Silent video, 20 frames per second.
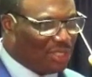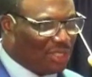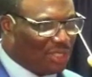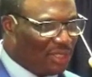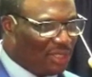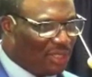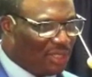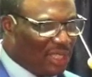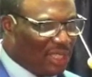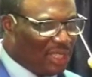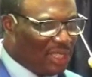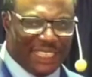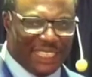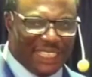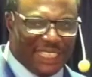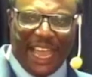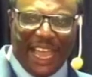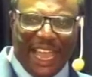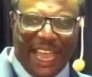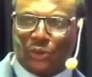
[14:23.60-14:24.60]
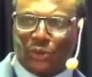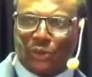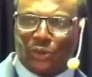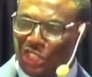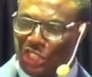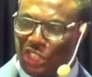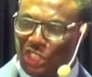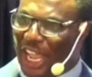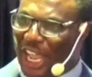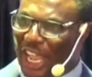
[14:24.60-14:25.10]
The light will shine
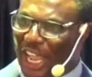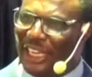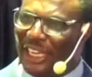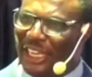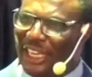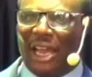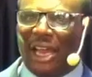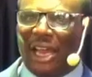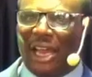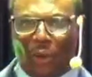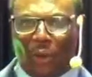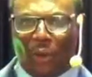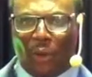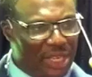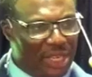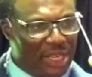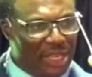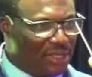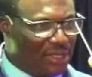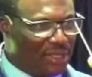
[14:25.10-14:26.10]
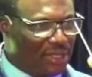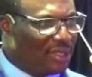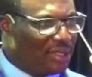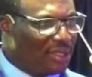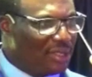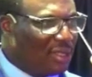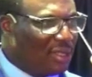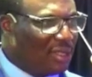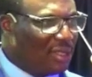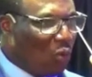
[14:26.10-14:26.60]
in our ways.
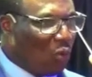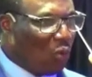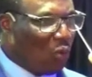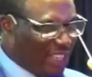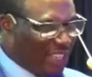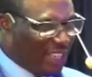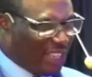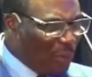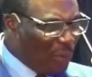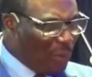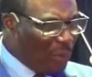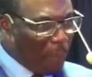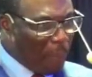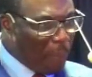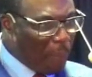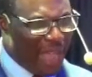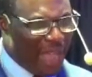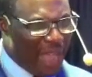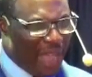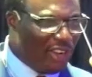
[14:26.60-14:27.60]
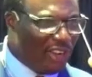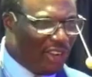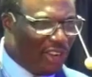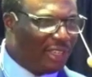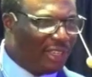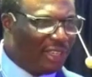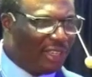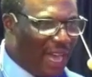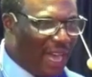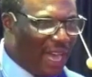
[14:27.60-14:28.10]
Whatever we bind on
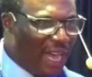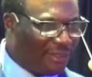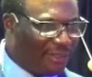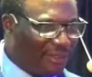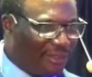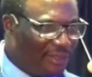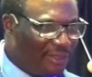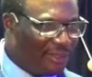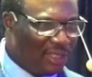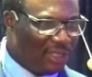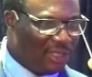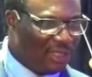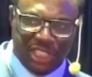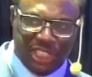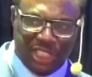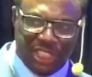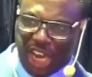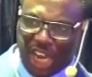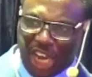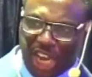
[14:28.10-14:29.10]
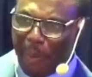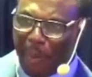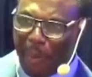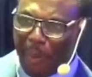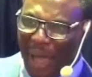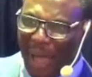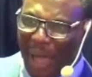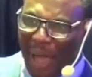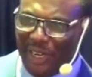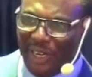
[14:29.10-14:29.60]
earth shall be bound in
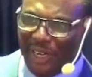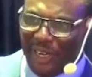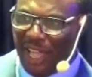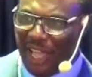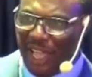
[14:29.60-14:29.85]
heaven.